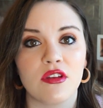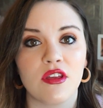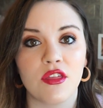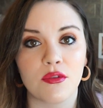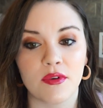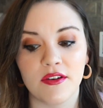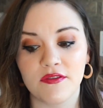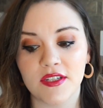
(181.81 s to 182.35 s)

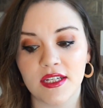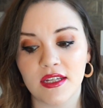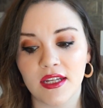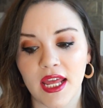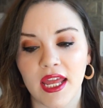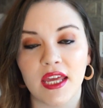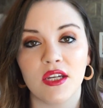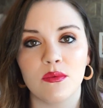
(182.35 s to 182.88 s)
thrifted
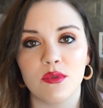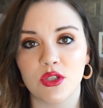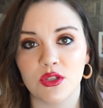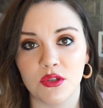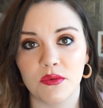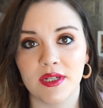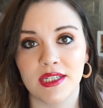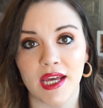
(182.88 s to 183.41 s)
and it was
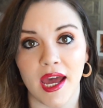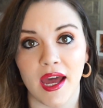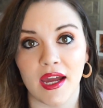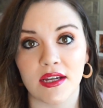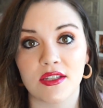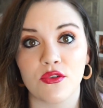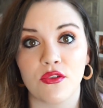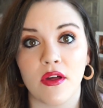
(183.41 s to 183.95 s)
new with
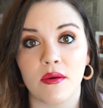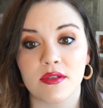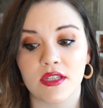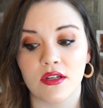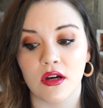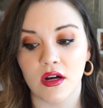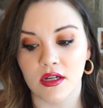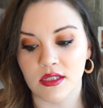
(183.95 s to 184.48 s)
tags, so that was an
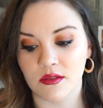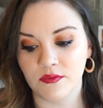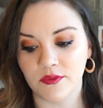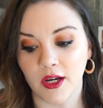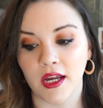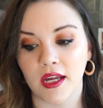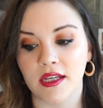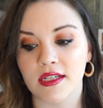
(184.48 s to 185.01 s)
awesome
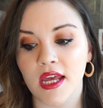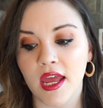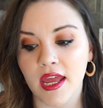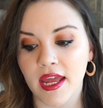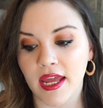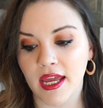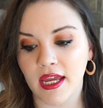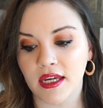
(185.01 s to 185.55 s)
find.
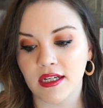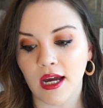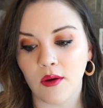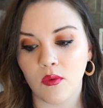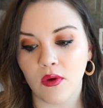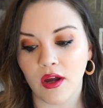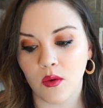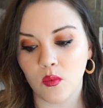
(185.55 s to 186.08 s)
And
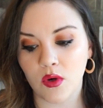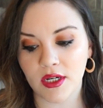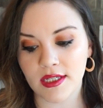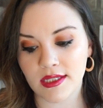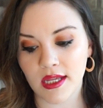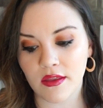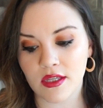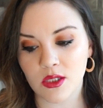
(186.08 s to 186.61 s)
I want to
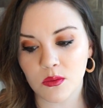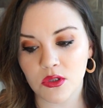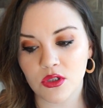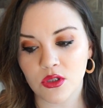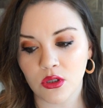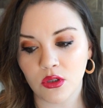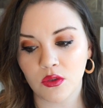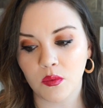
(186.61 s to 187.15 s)
say this one
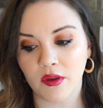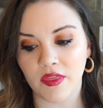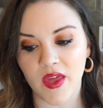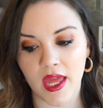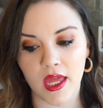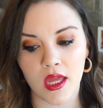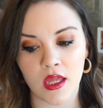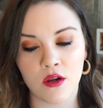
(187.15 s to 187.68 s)
sold
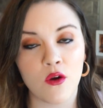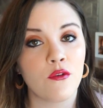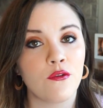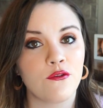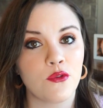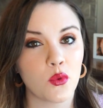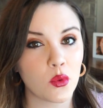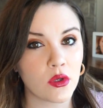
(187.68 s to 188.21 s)
within
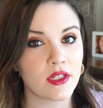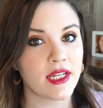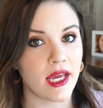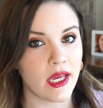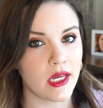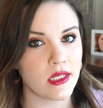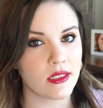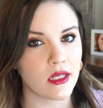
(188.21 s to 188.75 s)
4
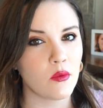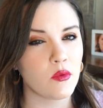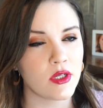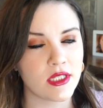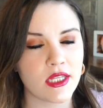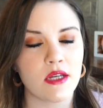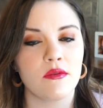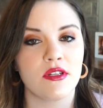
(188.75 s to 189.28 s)
days. I want to
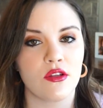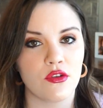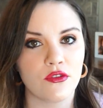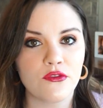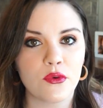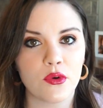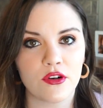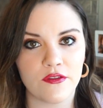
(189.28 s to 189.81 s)
say it was either
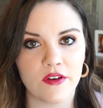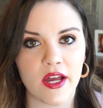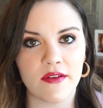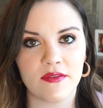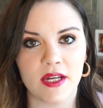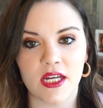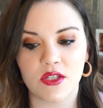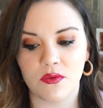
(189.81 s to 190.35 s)
4 or 5
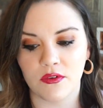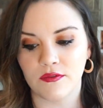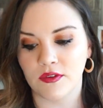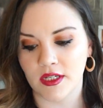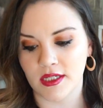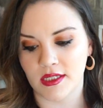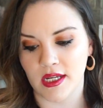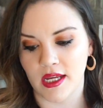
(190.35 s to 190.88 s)
days of
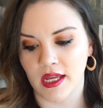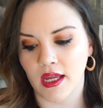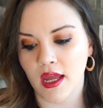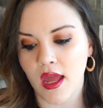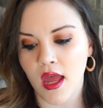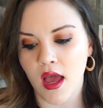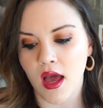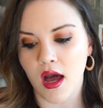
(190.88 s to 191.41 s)
listing.
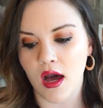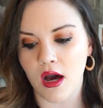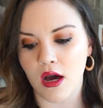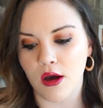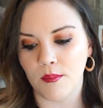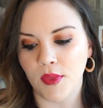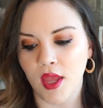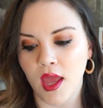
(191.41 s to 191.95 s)

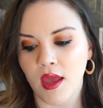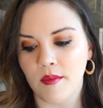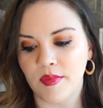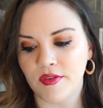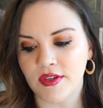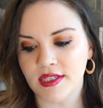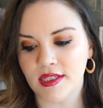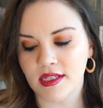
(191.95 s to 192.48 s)
But
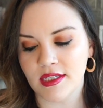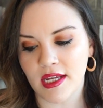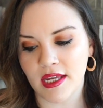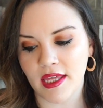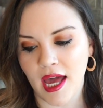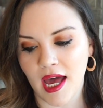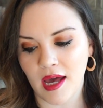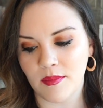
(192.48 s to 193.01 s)
this is a
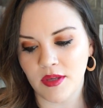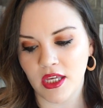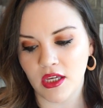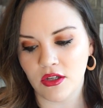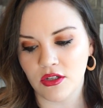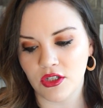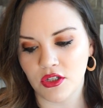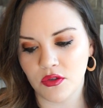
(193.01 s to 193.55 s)

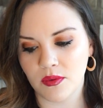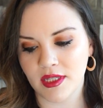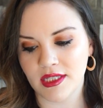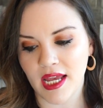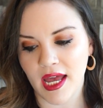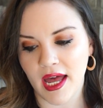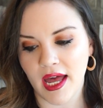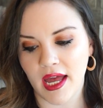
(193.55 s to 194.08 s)
cabbie, new with
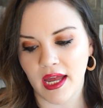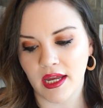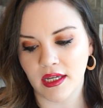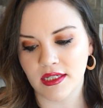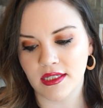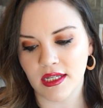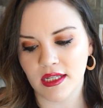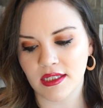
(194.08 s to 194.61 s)

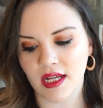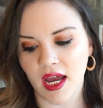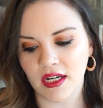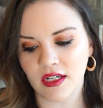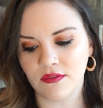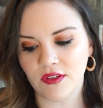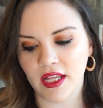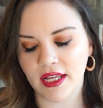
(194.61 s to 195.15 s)
tags. It's kind
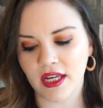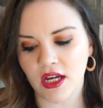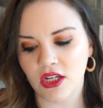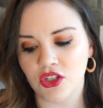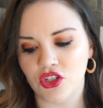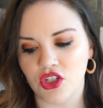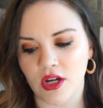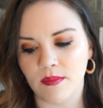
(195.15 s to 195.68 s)
of like
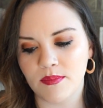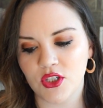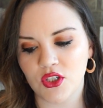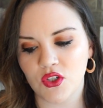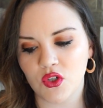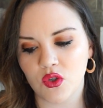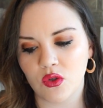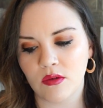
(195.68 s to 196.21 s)
a
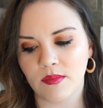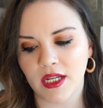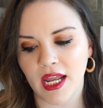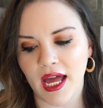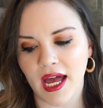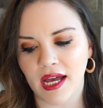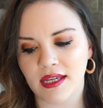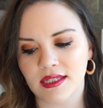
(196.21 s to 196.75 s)
jumpsuit, but it
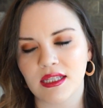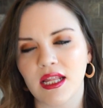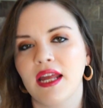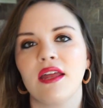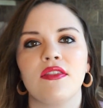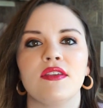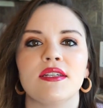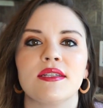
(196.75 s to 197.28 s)
has like this